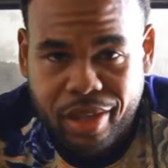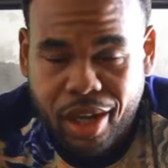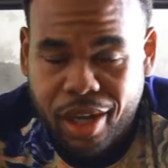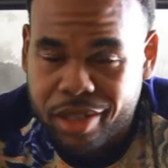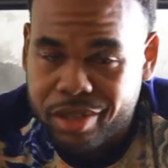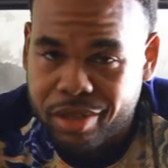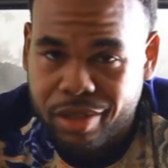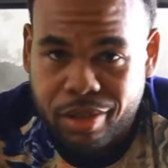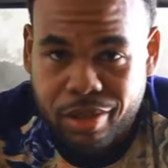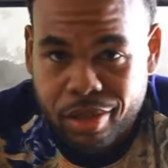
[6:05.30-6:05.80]

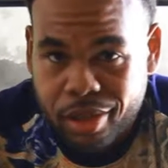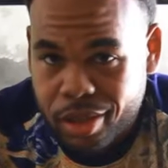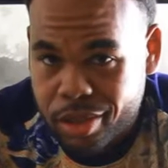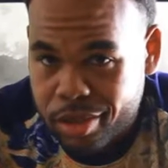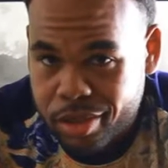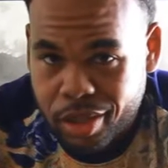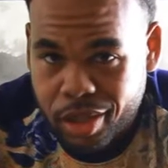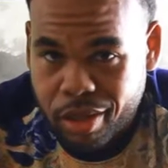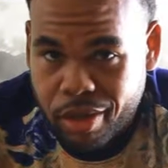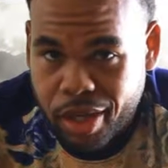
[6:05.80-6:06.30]
Socks on
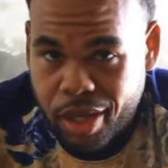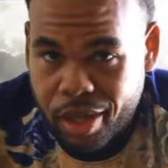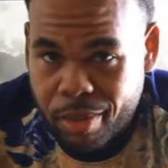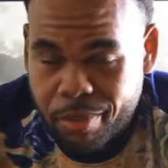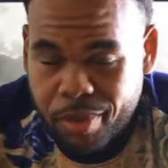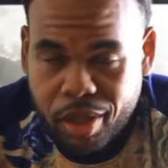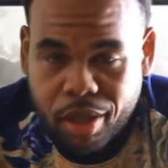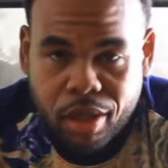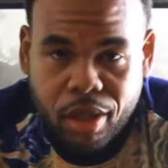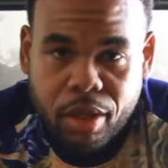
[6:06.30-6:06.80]

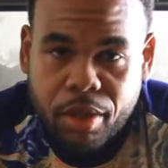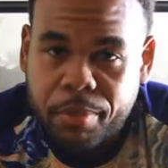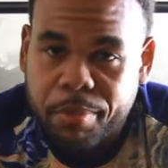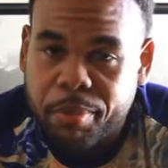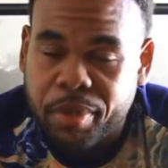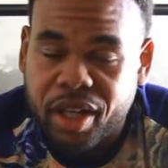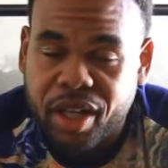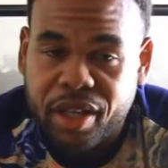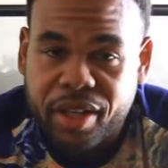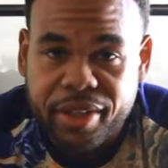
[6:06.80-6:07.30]
Instagram.
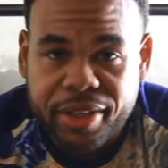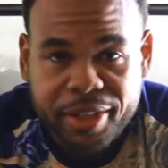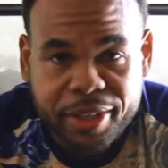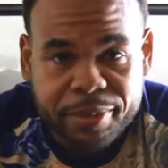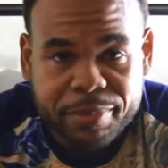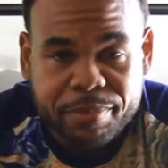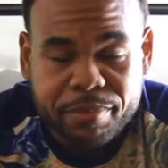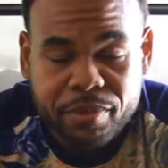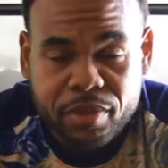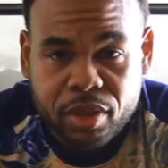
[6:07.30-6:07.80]

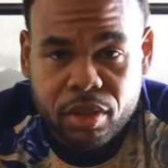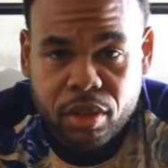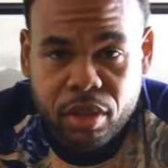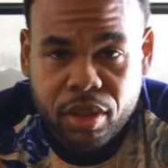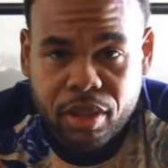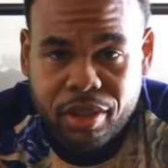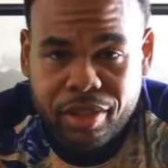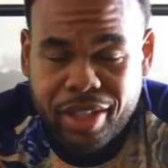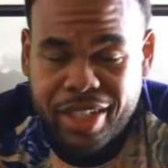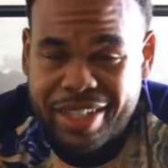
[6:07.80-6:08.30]
But
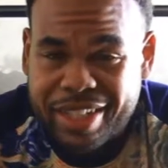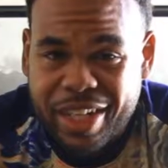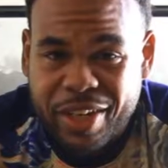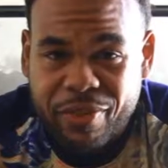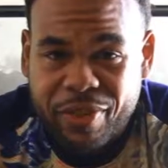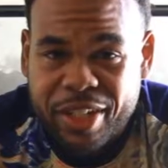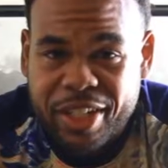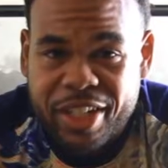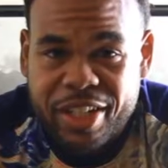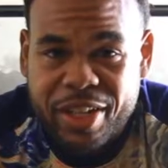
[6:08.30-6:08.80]
they
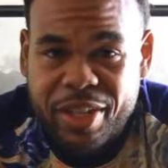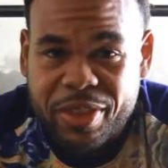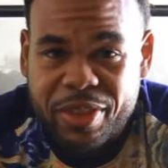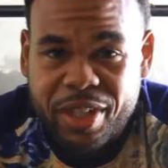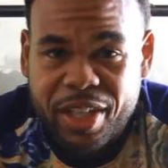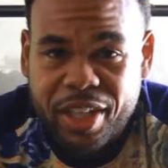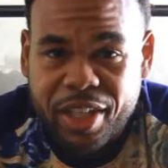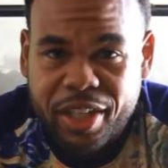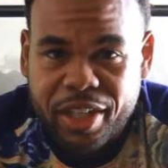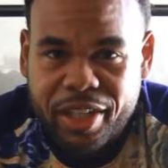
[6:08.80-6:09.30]
definitely did their
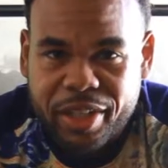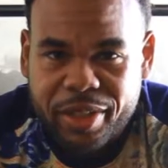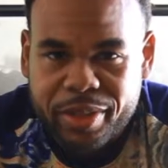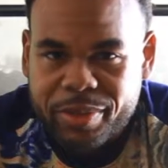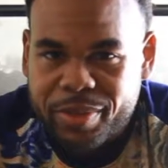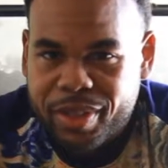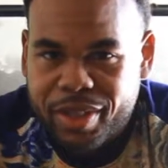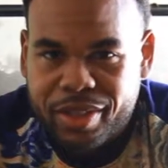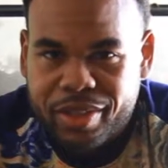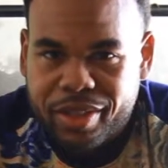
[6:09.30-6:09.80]
thing
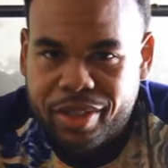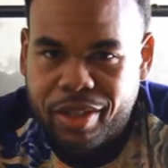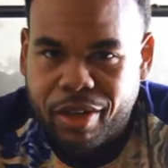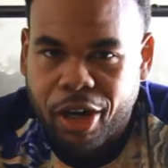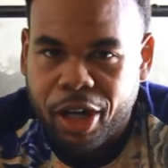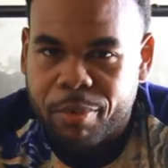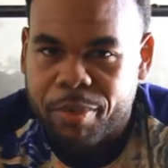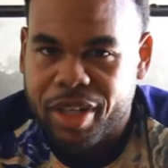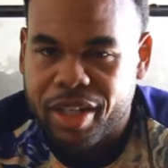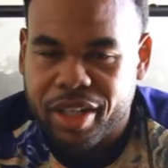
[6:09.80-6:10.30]
here.
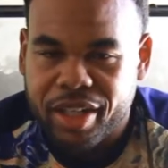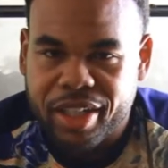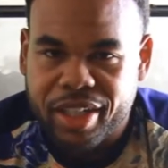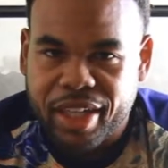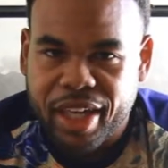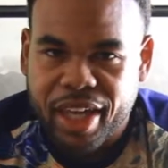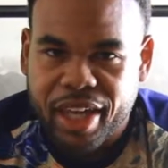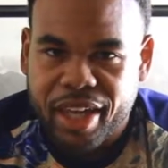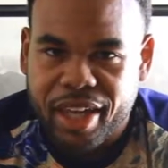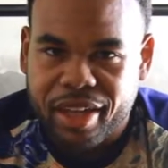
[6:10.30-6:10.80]
Cartman and the
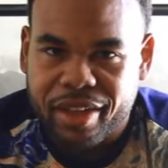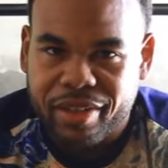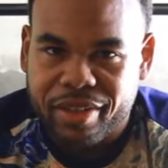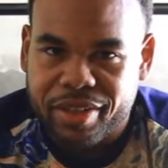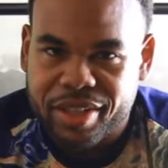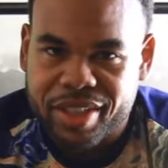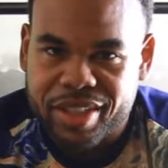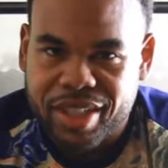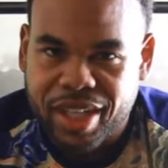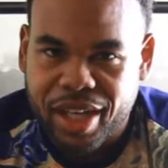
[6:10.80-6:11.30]
gang
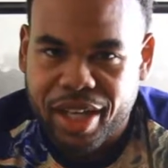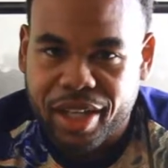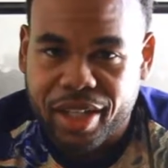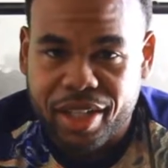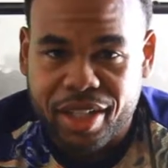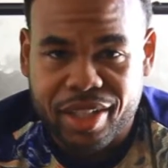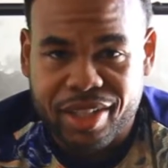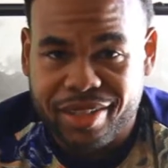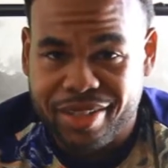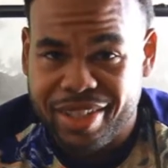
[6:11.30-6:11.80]
on the
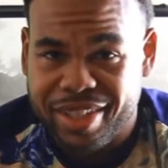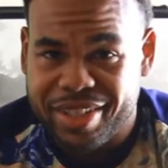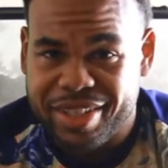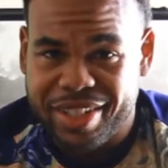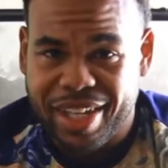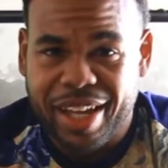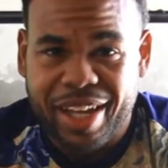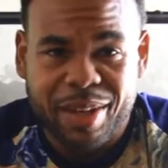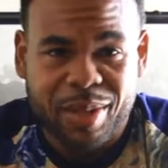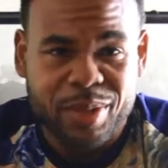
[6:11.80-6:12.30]
sock, and then
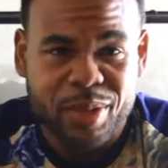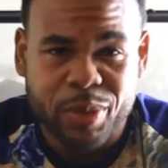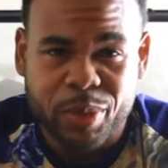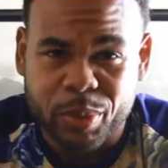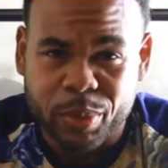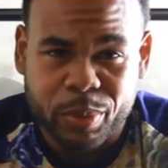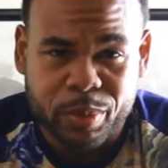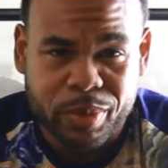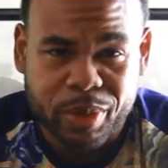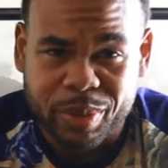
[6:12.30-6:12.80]
shout out
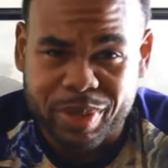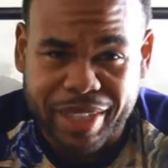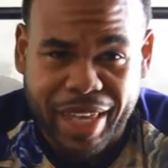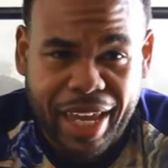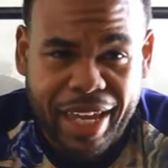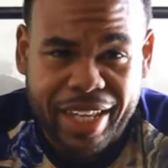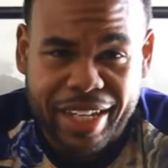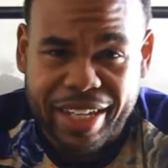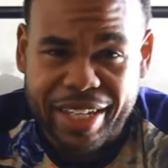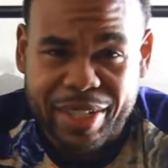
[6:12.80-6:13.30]
to those
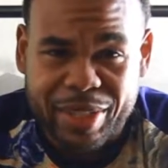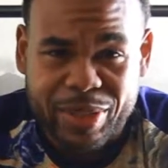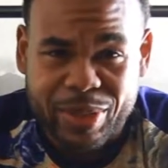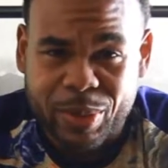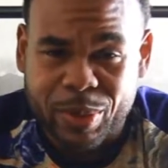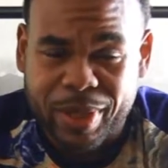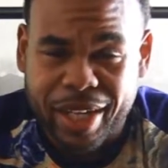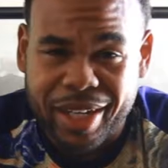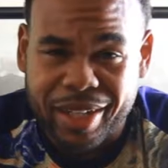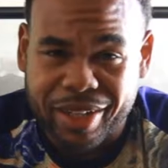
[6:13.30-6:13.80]
KDs
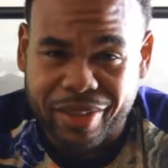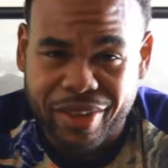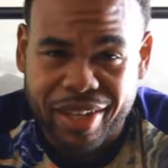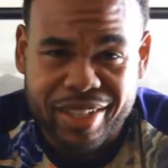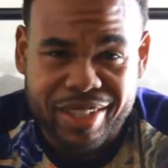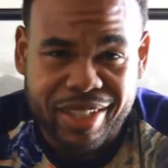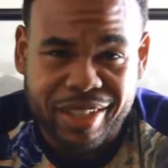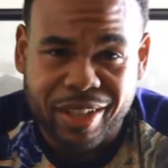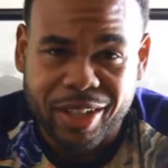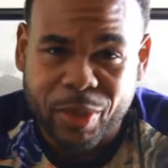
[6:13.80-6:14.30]
too. That
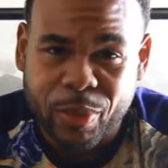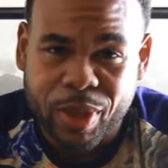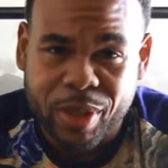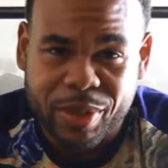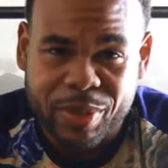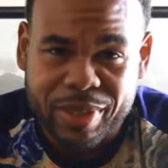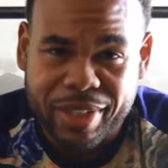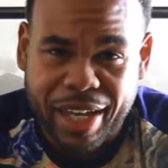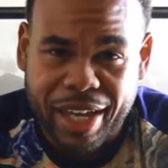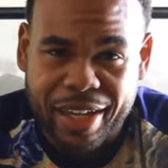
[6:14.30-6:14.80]
crazy colorway
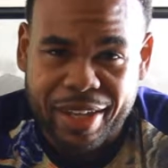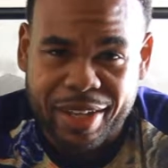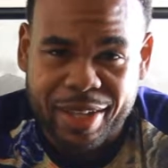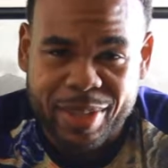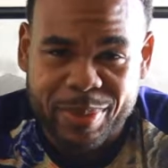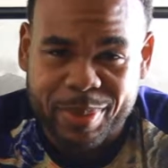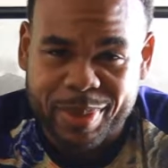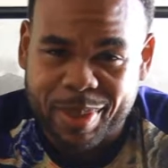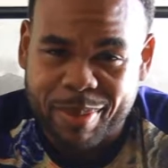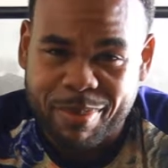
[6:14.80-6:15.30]
on those
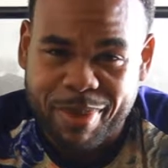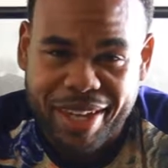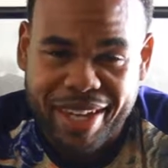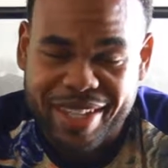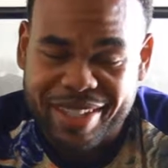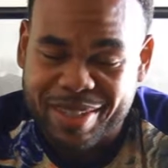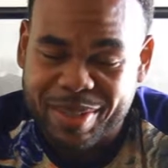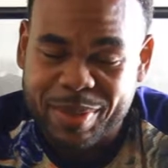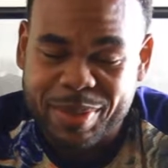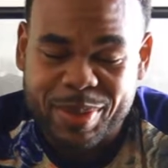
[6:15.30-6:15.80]
KDs with the
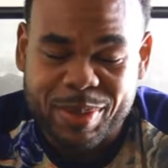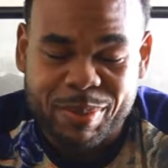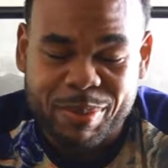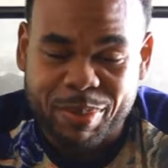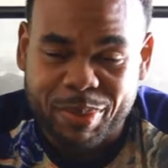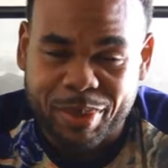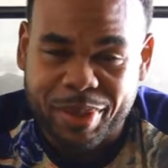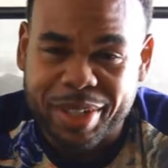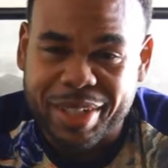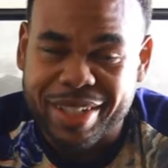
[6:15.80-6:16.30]
pants, those are
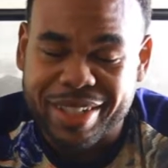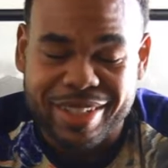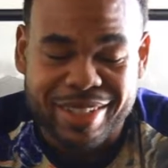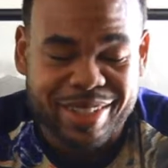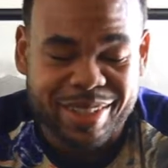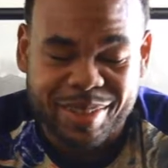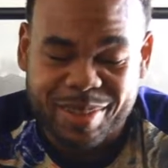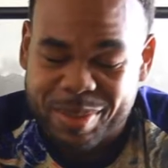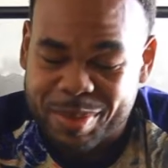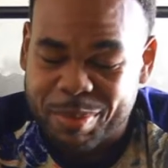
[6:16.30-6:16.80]

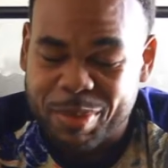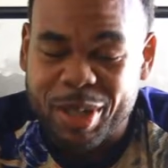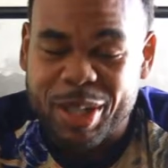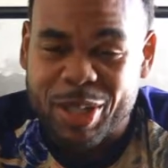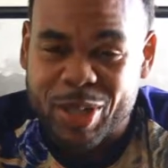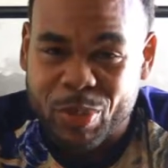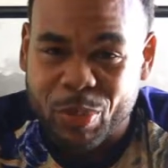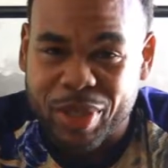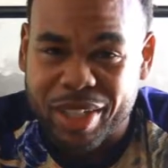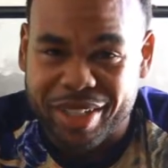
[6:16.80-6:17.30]

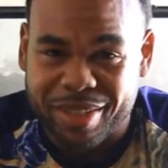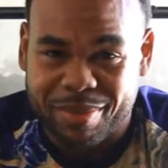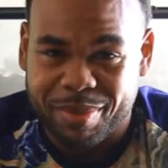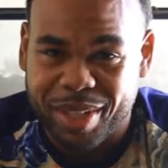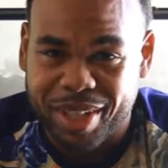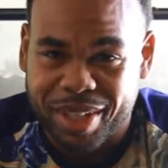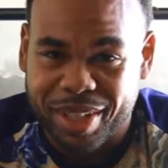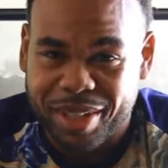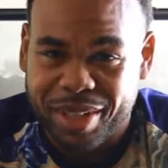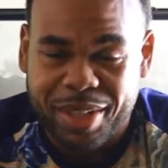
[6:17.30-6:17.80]
pretty sweet,
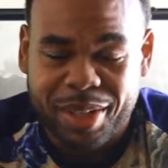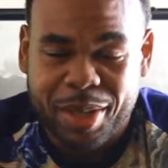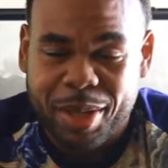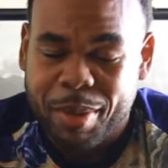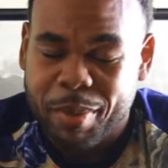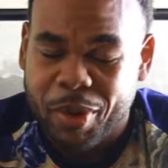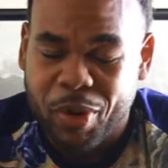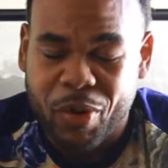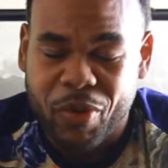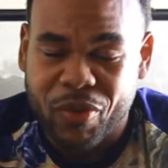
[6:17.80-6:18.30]
man.
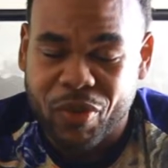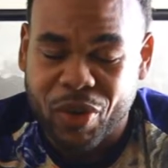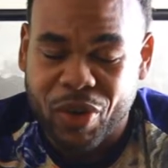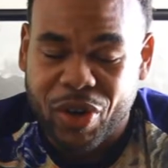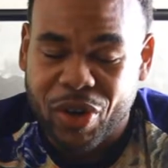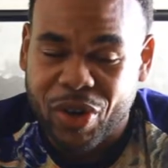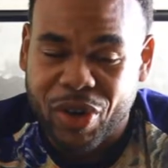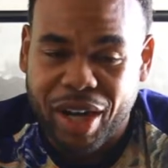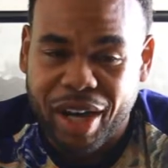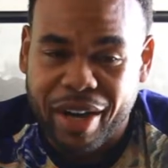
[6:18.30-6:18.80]

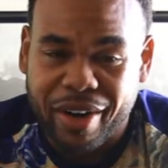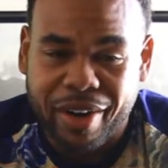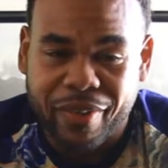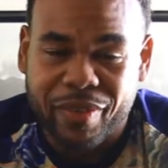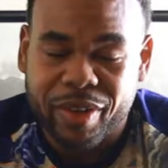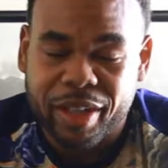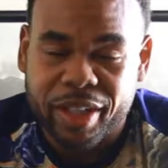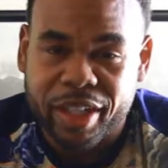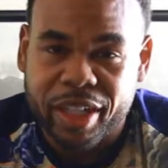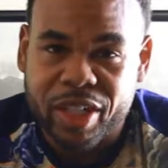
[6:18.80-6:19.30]
Overall, I
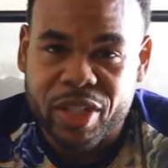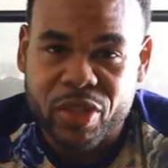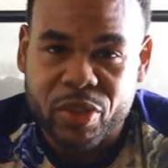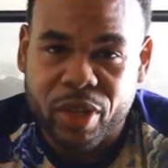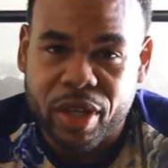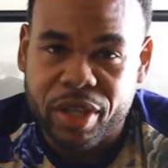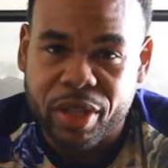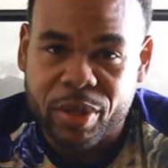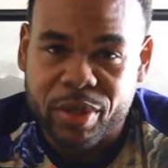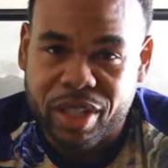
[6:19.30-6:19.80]
really
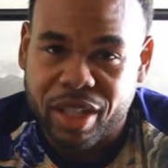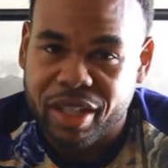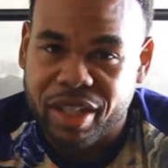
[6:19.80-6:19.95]
enjoy those.